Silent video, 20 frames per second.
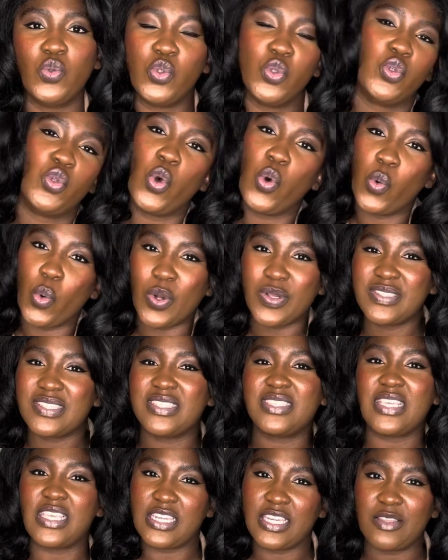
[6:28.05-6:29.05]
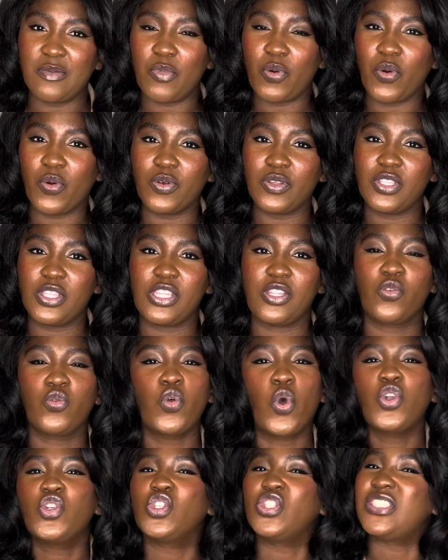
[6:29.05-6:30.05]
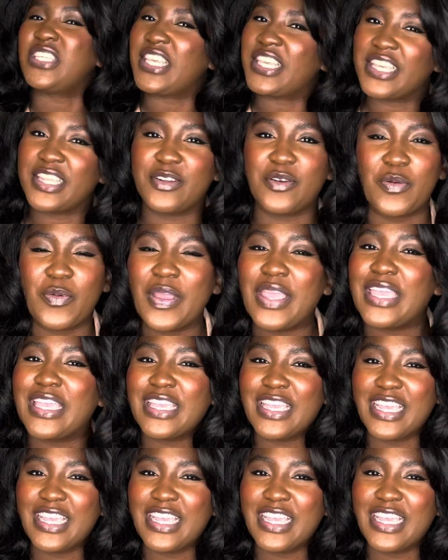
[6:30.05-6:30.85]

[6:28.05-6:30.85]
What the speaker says: You don't want it anymore. God should take it away